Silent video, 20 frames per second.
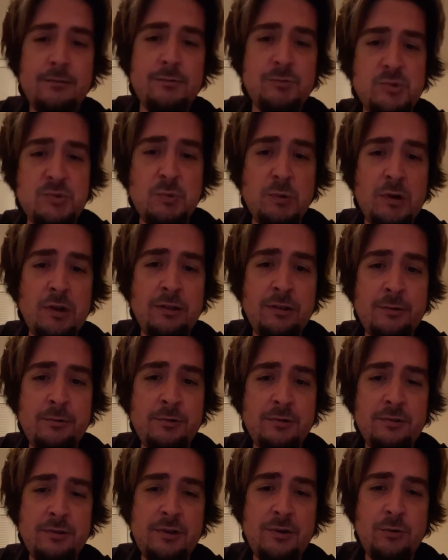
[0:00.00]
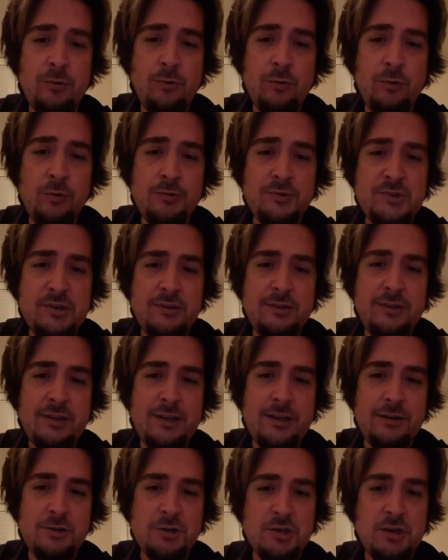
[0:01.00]
It was really, really cool. It's good to
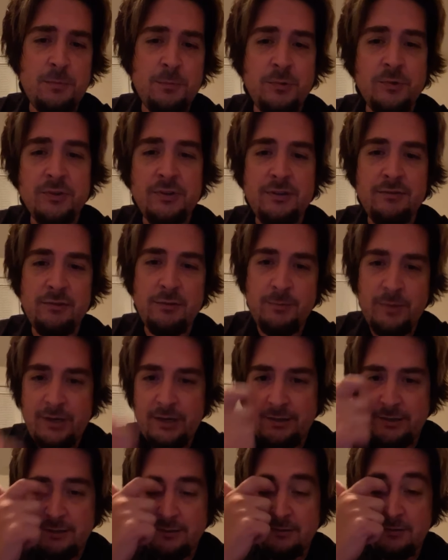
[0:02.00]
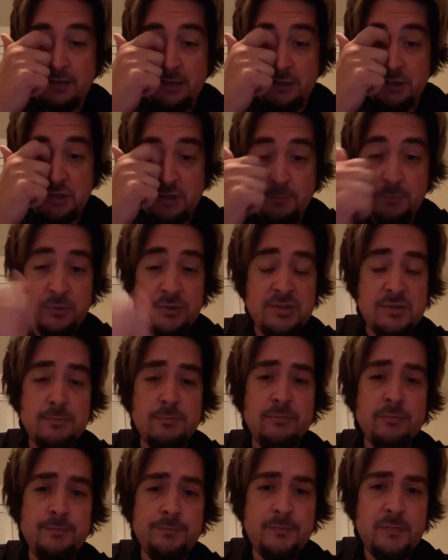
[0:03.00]
catch up with everybody and catch up with
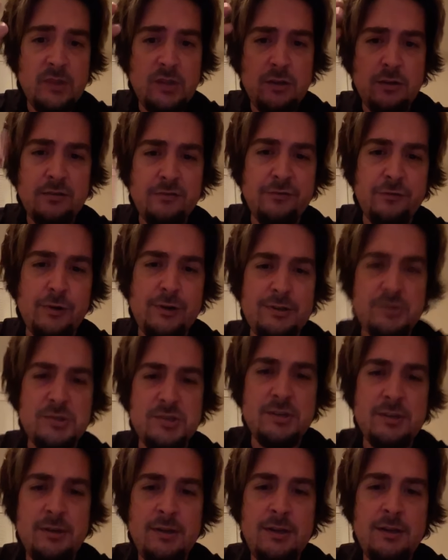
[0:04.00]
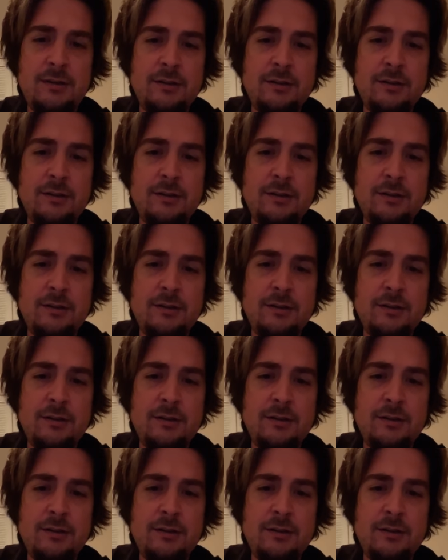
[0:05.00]
some good friends.